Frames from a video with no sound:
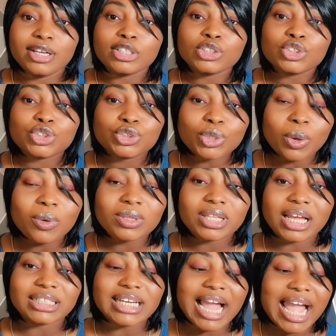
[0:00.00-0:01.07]
so
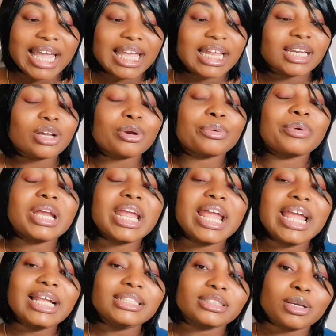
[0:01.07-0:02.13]
that I can
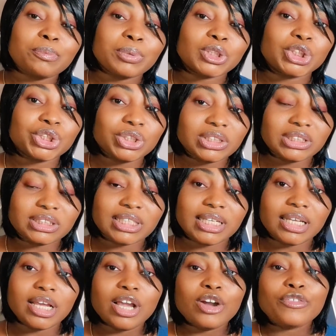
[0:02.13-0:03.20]
create opportunity